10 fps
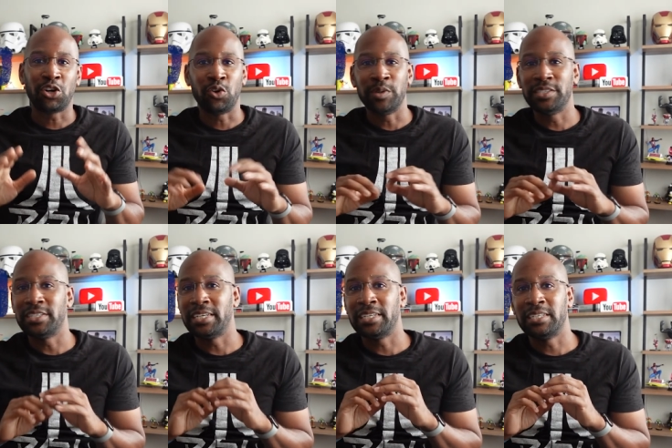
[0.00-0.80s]
always
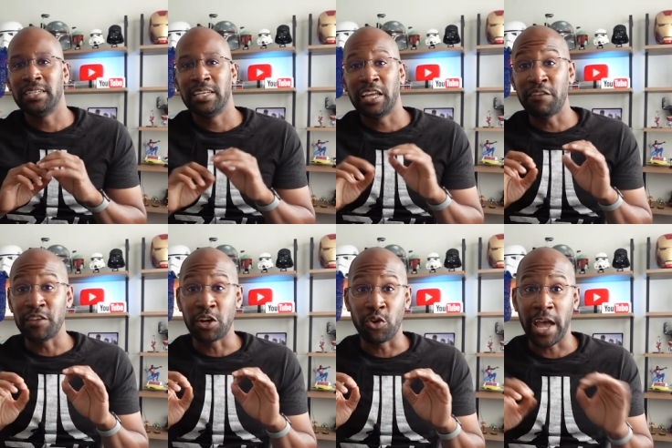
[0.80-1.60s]
said, if
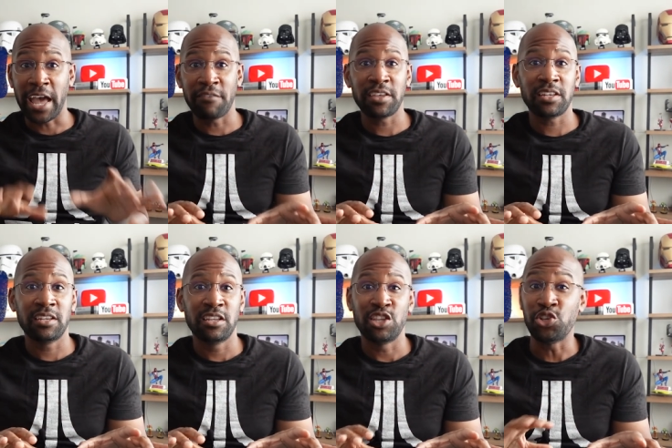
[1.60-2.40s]
you don't have it,
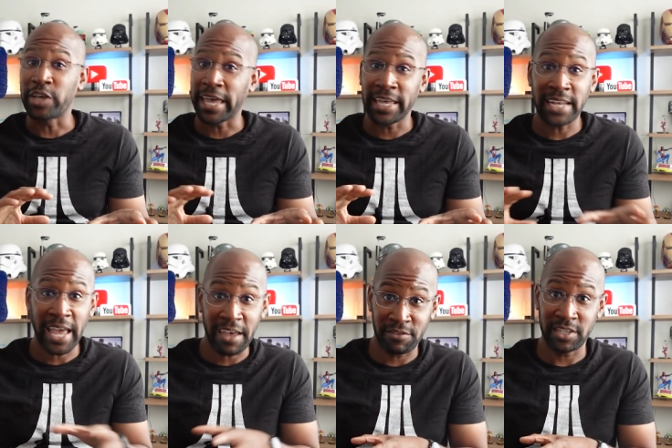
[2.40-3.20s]
you can't
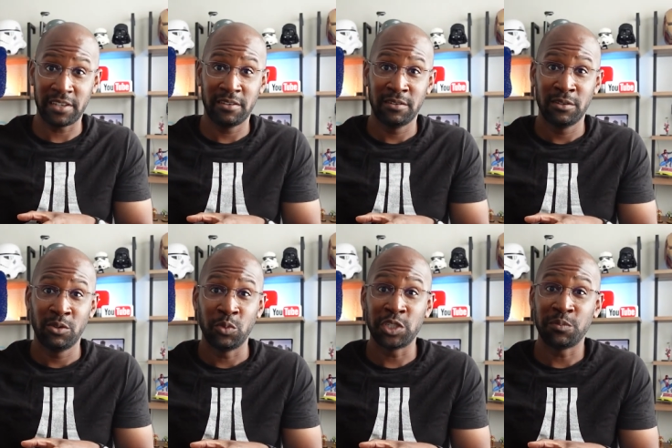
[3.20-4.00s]
have it.
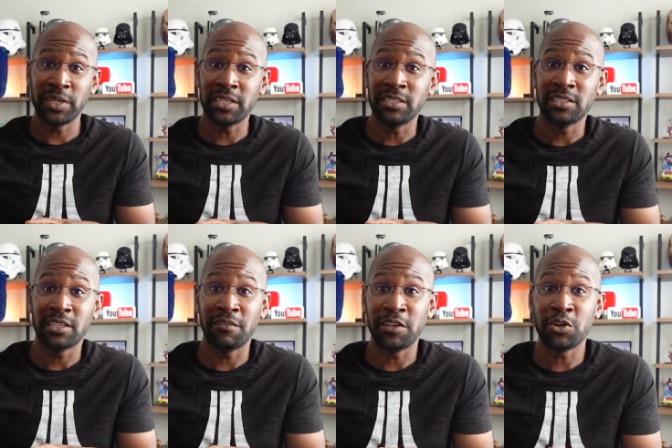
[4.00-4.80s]
Which means
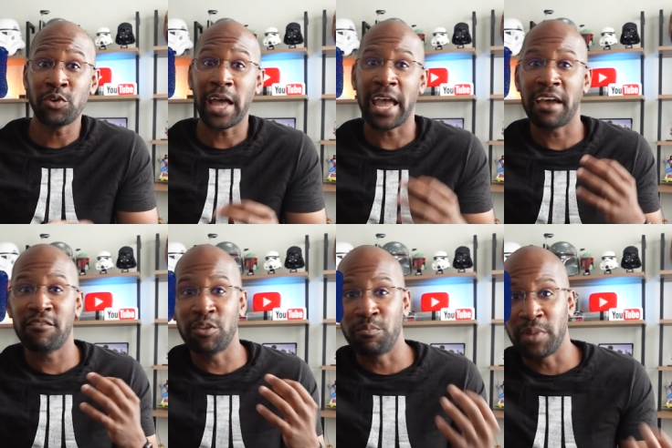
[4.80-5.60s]
if you don't
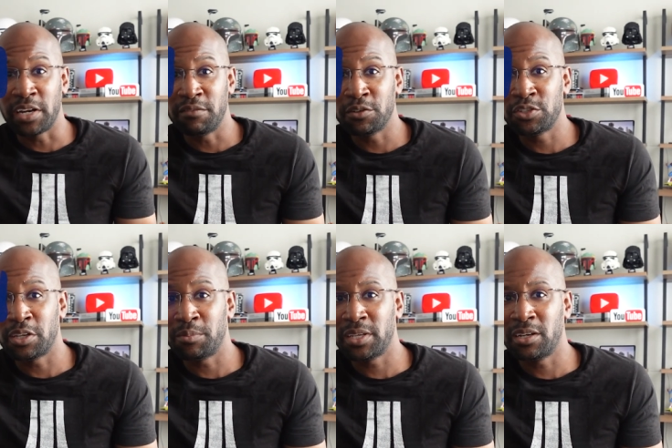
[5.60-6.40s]
have the money for
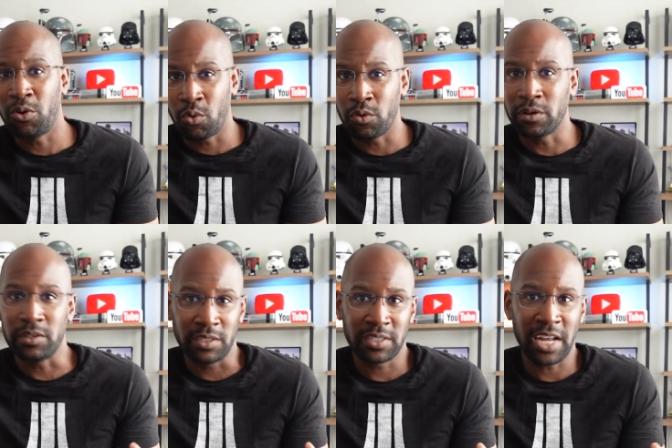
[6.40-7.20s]
something or
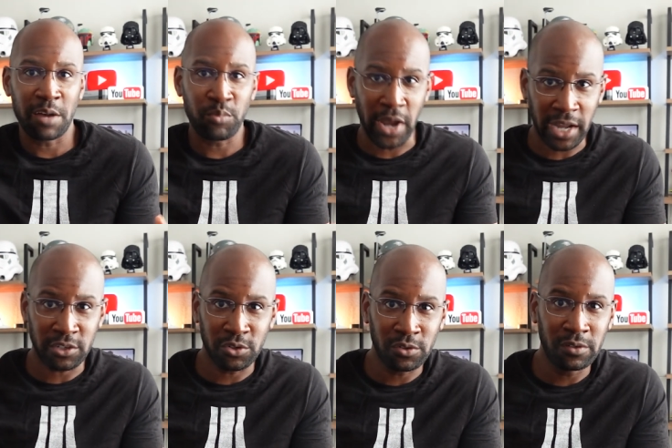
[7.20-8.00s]
it's not
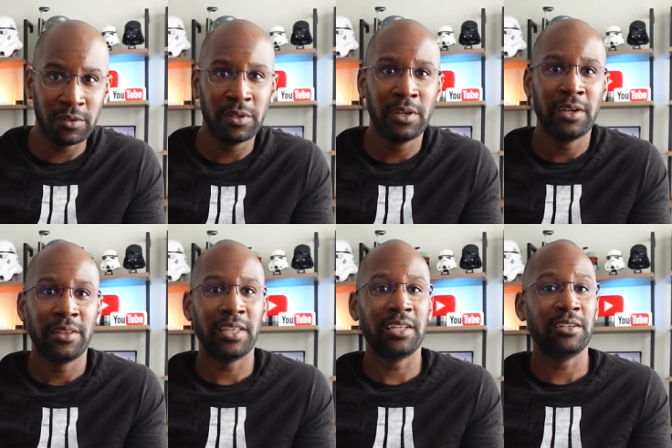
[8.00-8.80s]
practical,
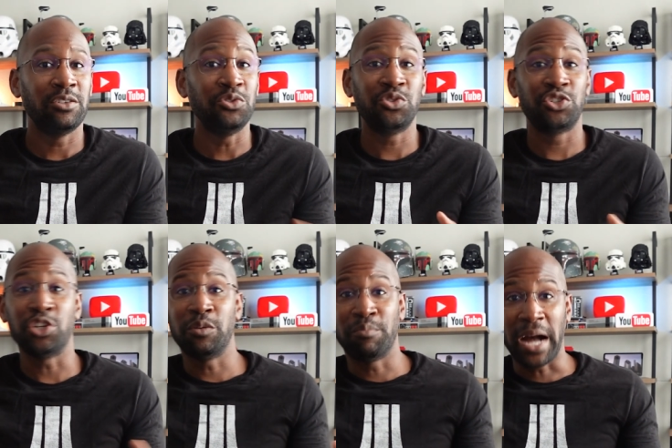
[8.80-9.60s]
then you
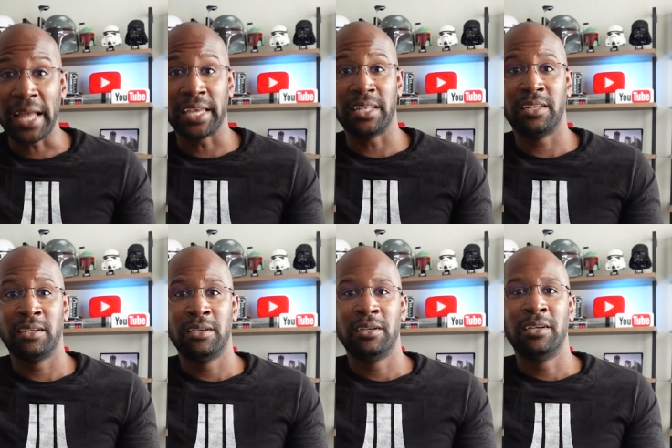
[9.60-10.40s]
shouldn't buy it.
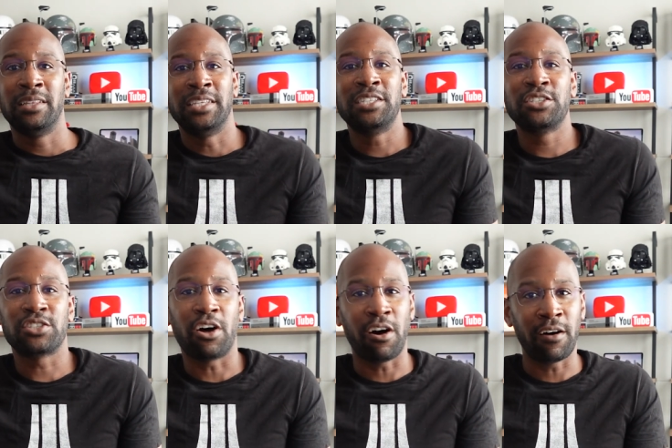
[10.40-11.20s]
This
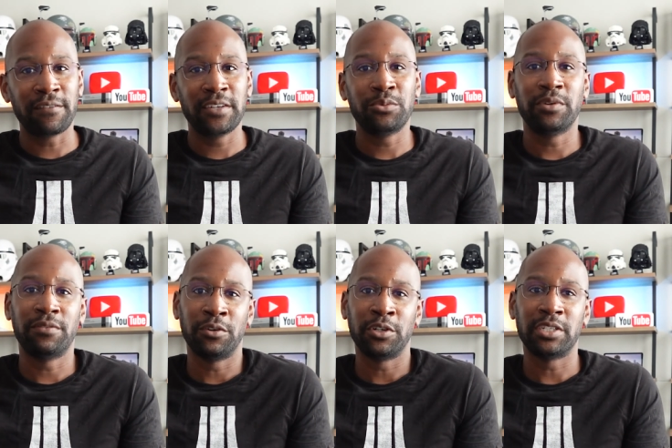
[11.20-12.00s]
is often
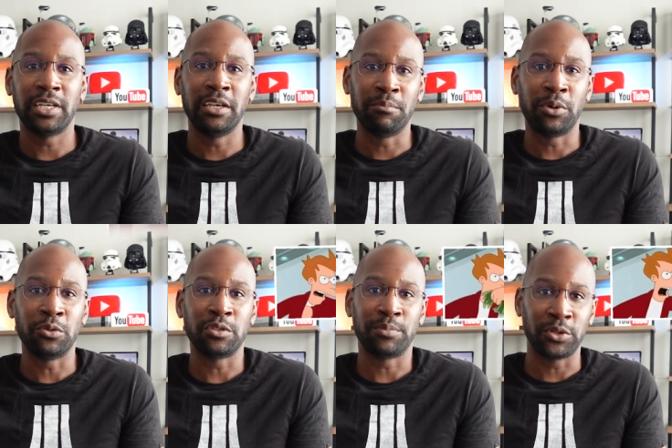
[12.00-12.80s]
referring to
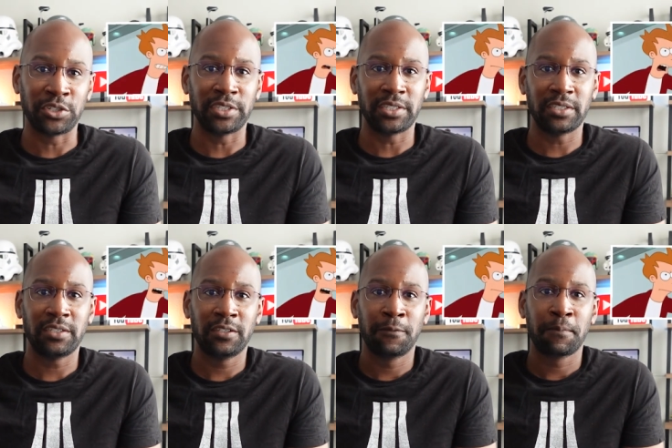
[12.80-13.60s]
impulse purchases.